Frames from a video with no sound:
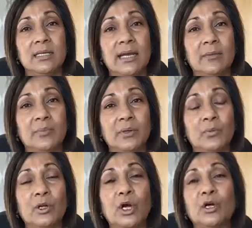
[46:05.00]
happen.
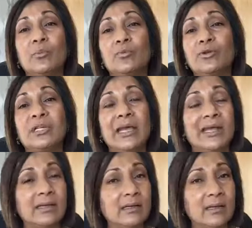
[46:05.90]
We're not going to
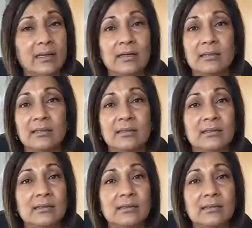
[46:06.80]
pretend
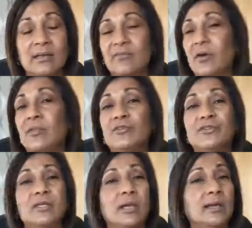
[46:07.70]
that Father's
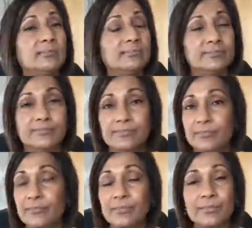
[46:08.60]
Day
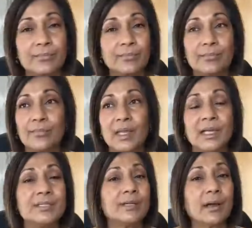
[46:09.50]

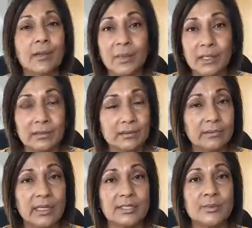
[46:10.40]
isn't coming
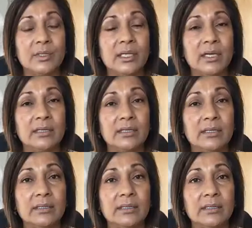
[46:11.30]
next weekend.
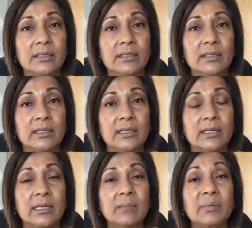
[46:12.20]

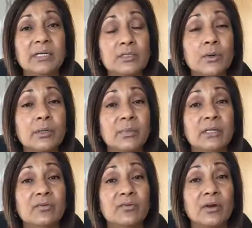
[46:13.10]
But it's going to be
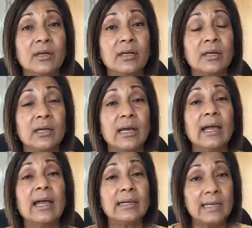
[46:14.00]
different,
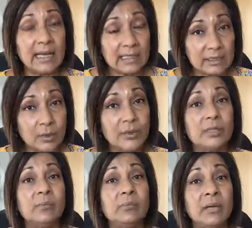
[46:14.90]
and it's going to
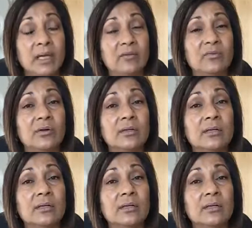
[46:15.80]
be painful.